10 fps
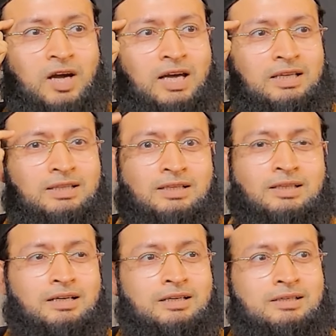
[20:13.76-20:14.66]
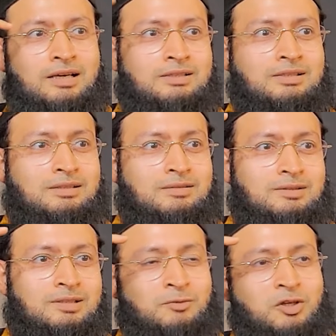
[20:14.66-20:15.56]
Anything that he does,
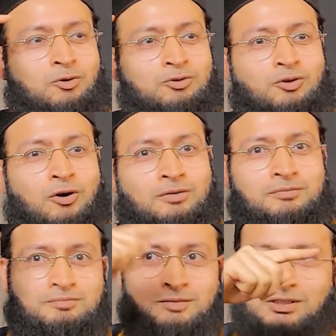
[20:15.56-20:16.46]
something goes wrong,